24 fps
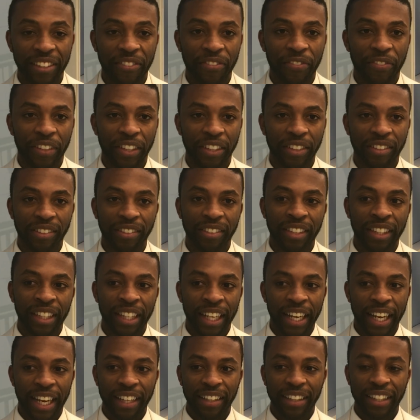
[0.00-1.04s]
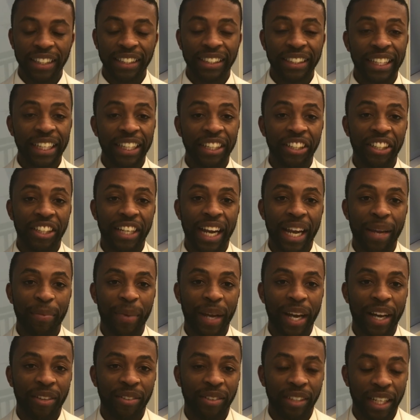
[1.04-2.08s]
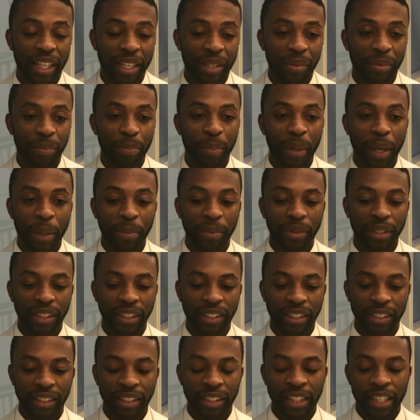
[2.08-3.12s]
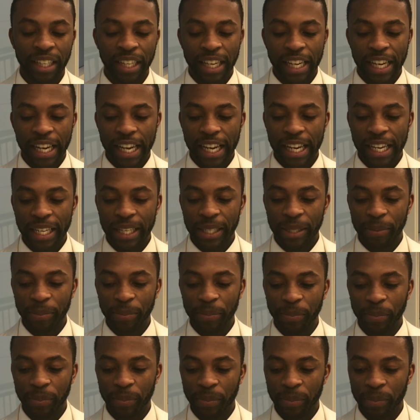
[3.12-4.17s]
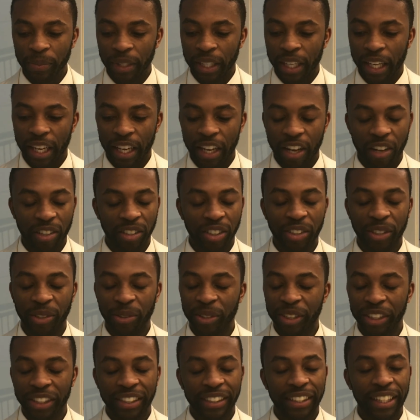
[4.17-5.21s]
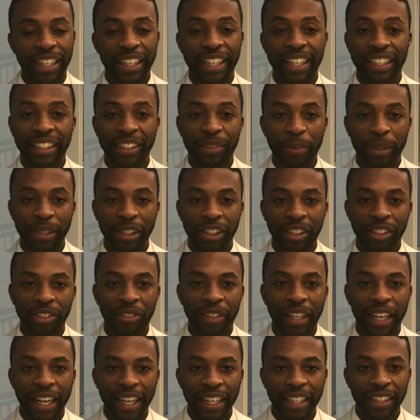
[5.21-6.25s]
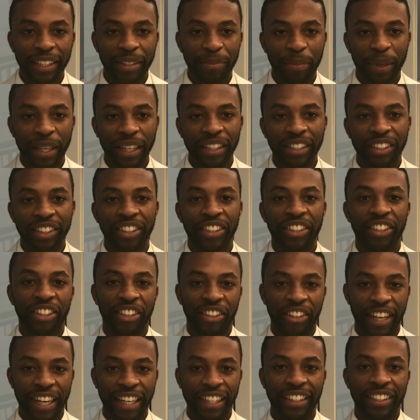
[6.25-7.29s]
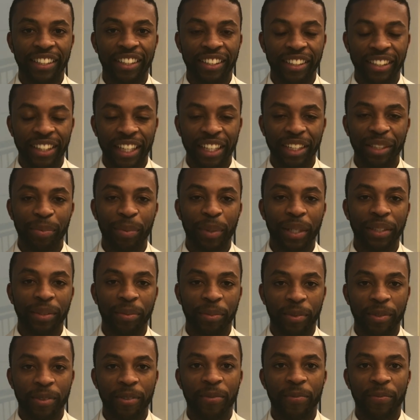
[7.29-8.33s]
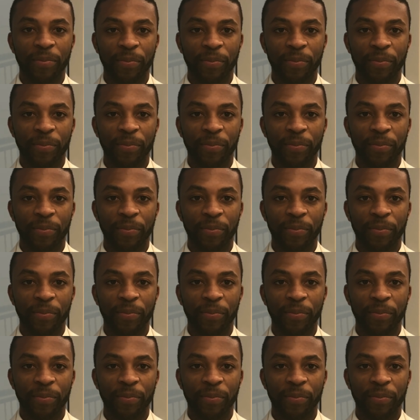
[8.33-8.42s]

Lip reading: to the field, at least getting your name out and published. Also, just studying as much as you can and making sure your grades are as high as possible.